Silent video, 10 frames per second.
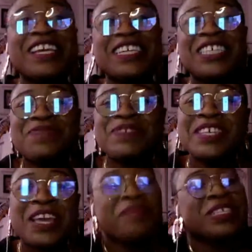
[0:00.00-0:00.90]
that she was
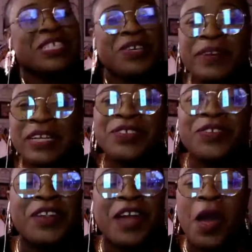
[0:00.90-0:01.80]
like, if I see you with a
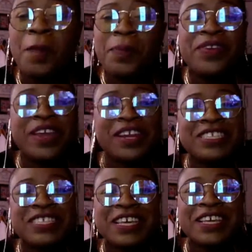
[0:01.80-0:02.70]
stroller, I'll help you down the
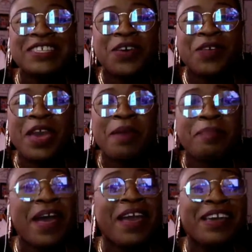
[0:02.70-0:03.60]
stairs. Okay,
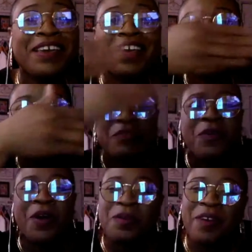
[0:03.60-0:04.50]
bye. And then
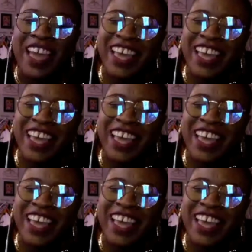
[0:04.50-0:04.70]
walk away.